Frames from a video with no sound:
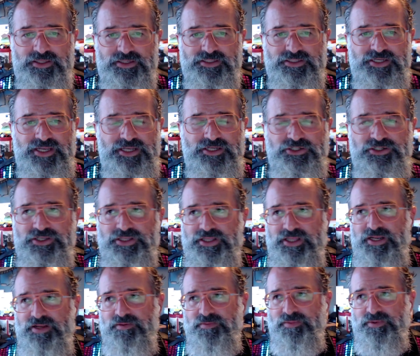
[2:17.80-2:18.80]
this tension
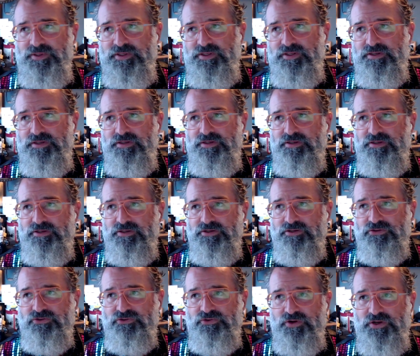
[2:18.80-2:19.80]
that I've been
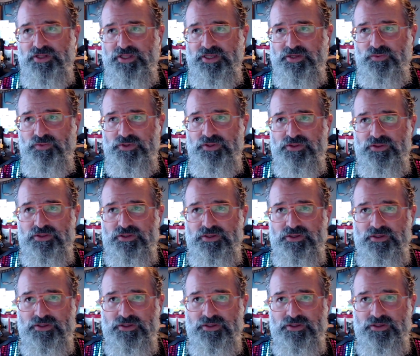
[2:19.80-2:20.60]
struggling with